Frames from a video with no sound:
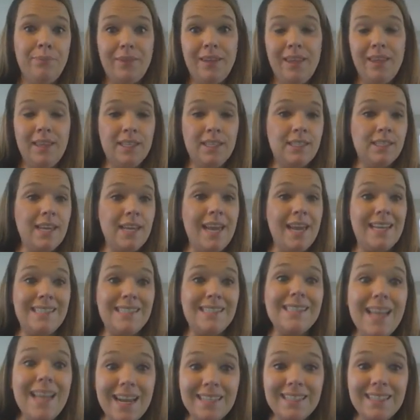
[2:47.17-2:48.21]
in this
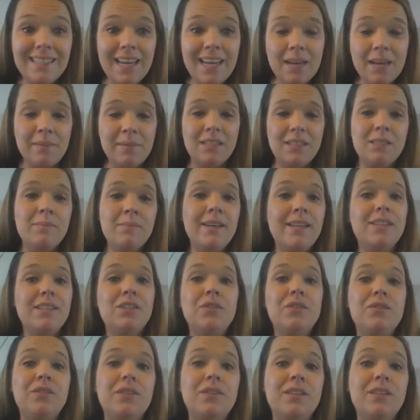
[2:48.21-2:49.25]
case, line segments meet.
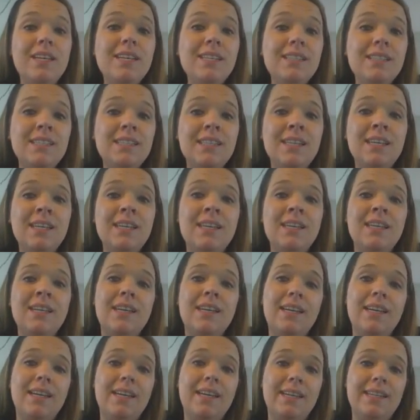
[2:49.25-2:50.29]
So this
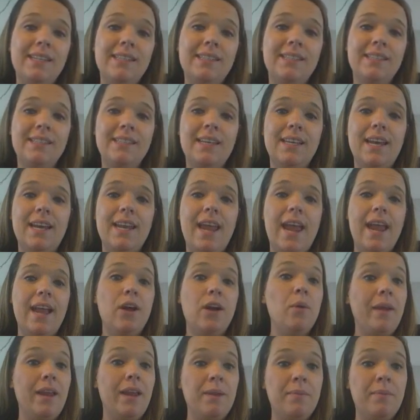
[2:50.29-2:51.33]
is an
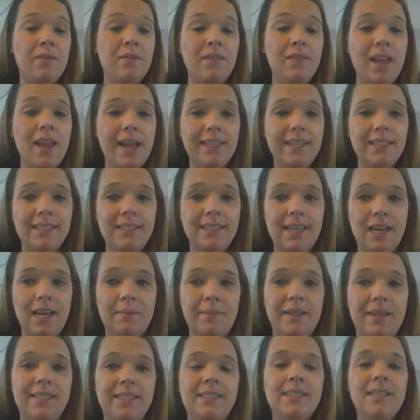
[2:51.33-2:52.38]
angle made up of line
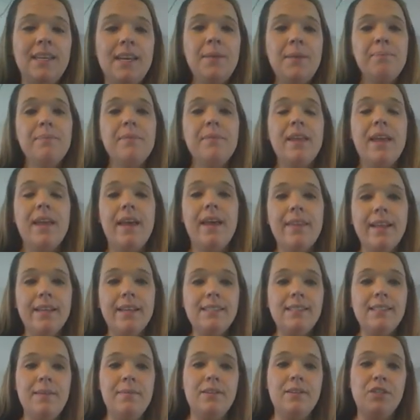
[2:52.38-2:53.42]
segments. And
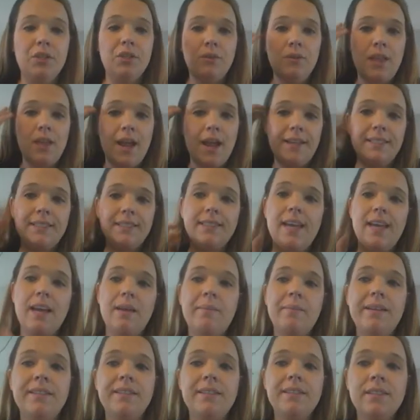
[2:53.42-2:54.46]
let's name the two line
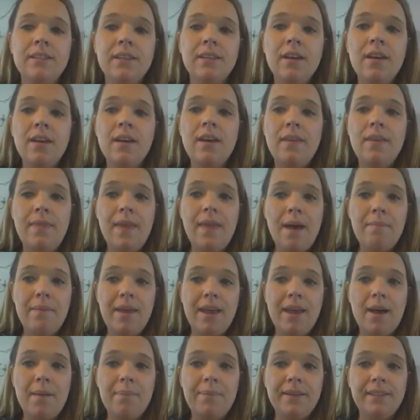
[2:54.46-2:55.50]
segments that
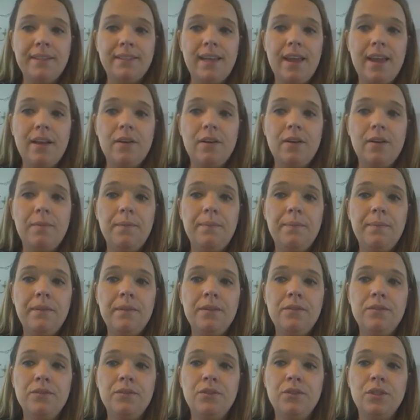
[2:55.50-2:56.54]
make up this angle.
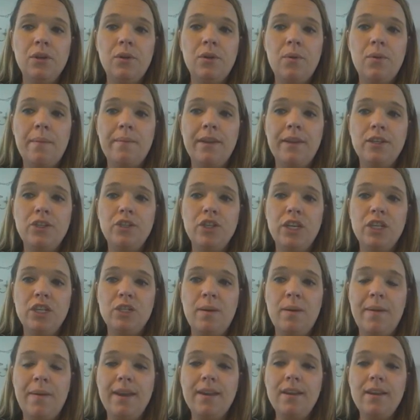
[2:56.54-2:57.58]
So I'm going to change
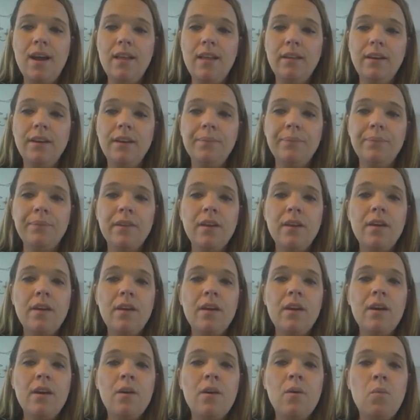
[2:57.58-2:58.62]
my pen color.
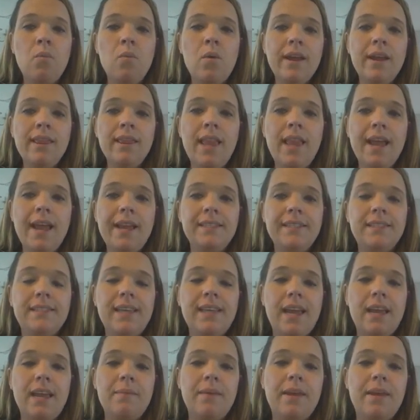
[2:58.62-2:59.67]
One line
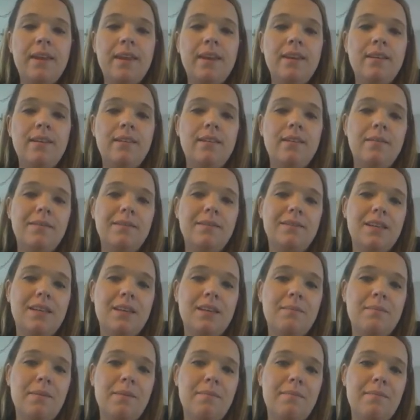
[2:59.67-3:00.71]
segment, it's going
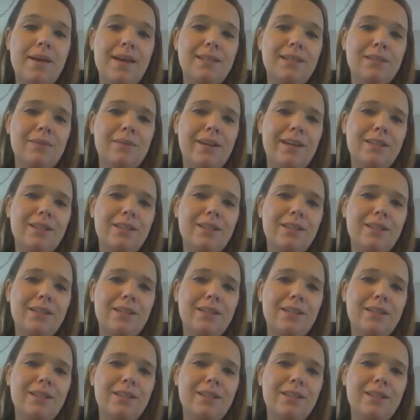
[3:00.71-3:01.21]
to be a mess when I